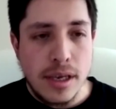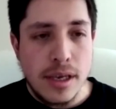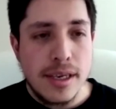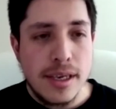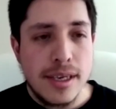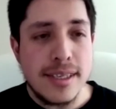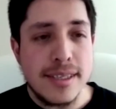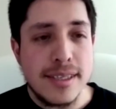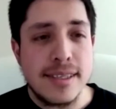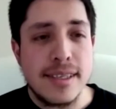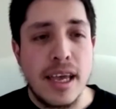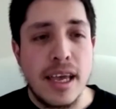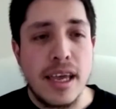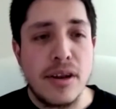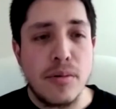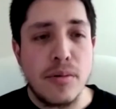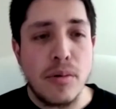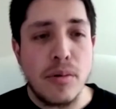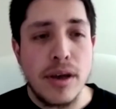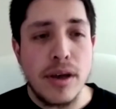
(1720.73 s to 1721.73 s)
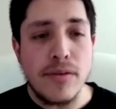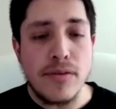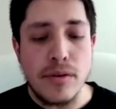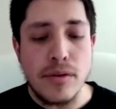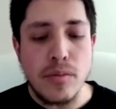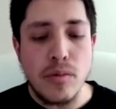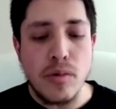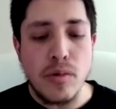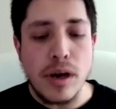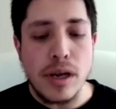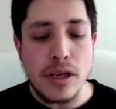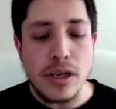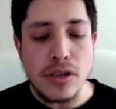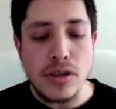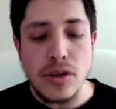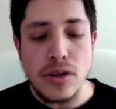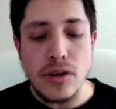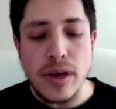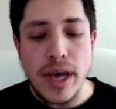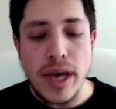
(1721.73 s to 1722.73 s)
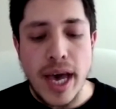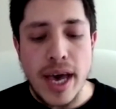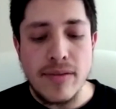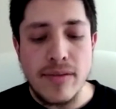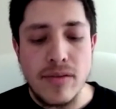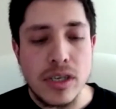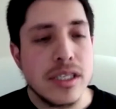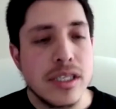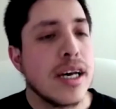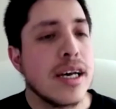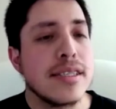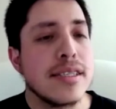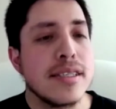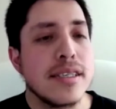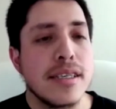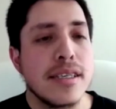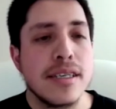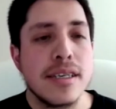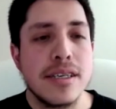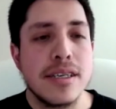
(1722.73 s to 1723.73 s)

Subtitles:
he stayed away from wanting to do advertising.